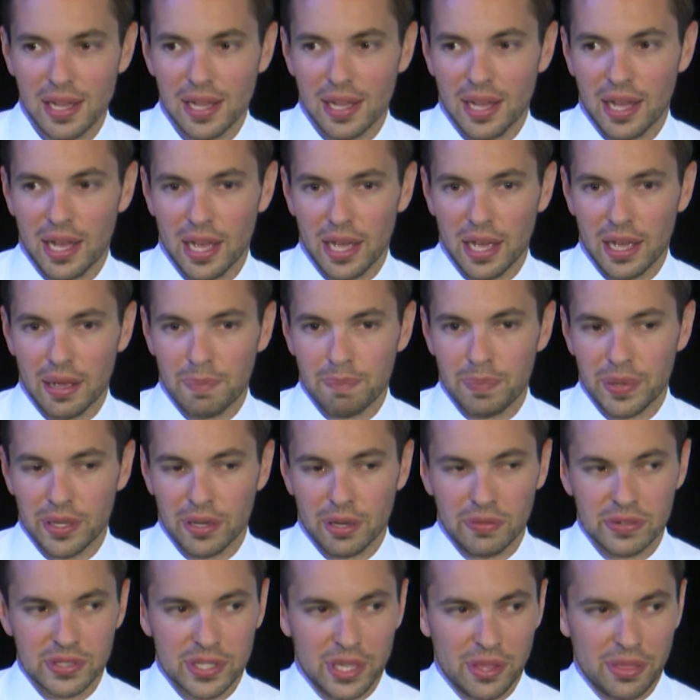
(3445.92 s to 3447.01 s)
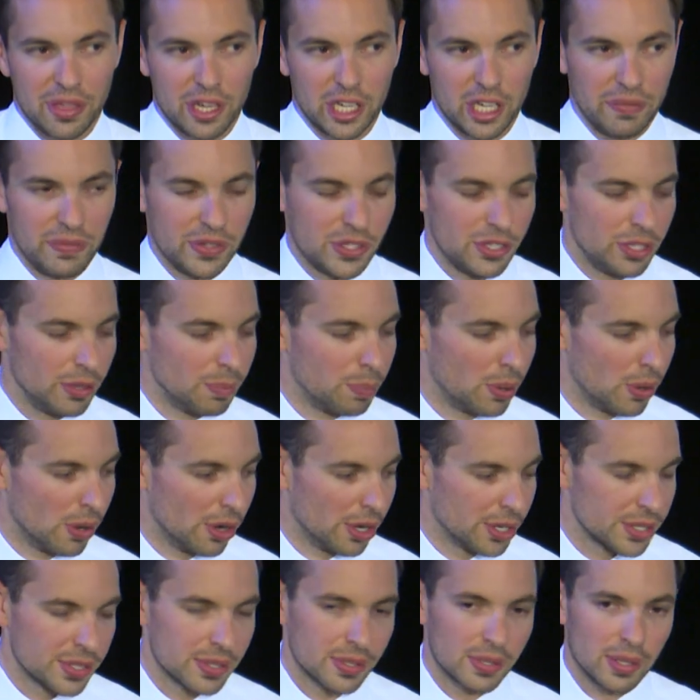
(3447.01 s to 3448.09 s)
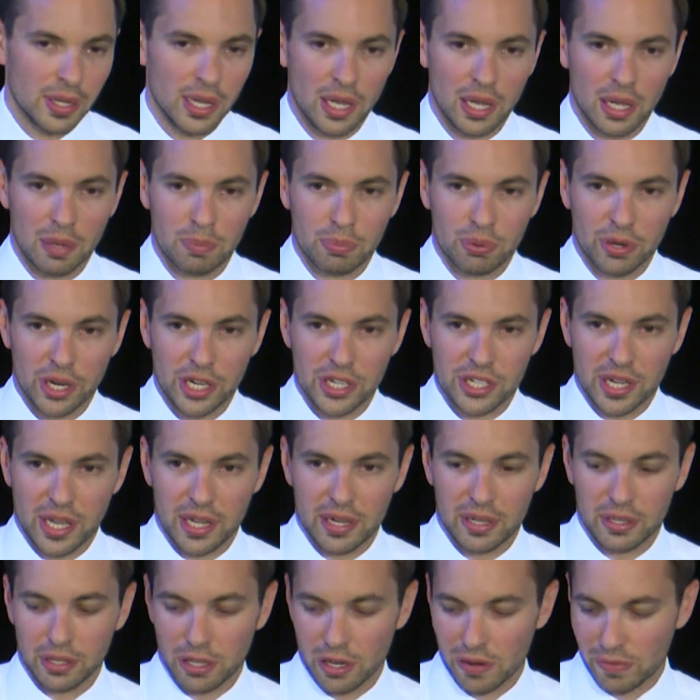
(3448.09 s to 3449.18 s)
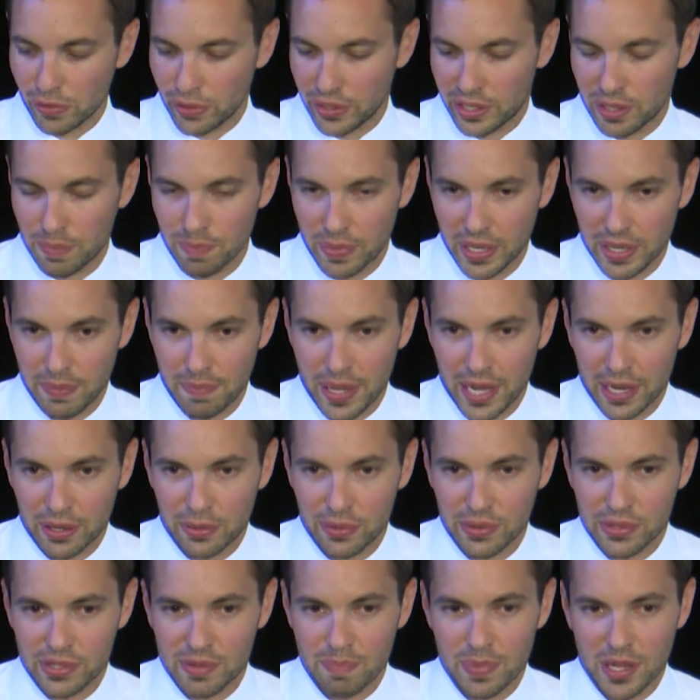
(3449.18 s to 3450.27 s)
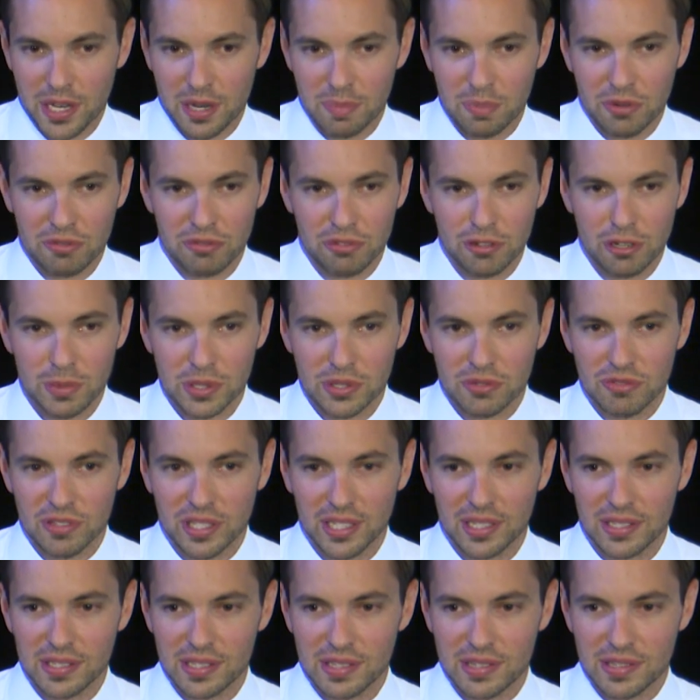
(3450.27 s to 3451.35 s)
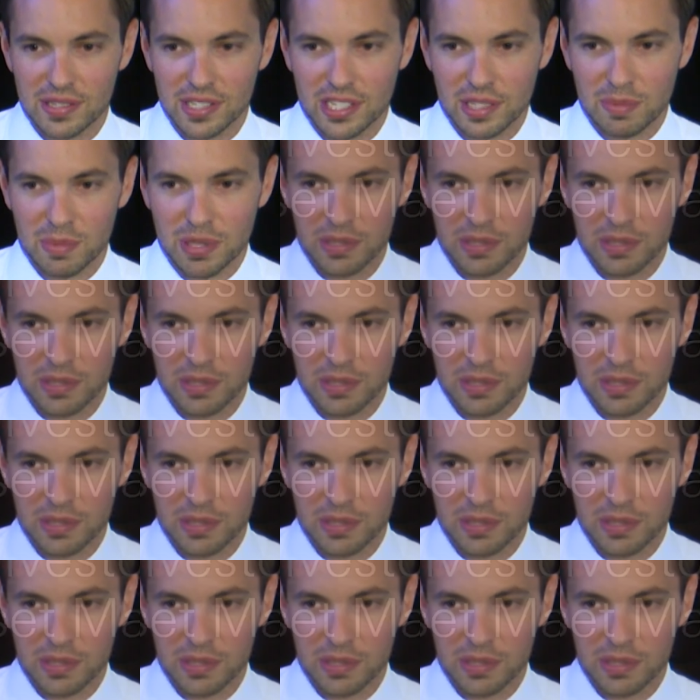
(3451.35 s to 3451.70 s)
But obviously thank you for your support, appreciate it, and hopefully we can be back with some better performance figures in 6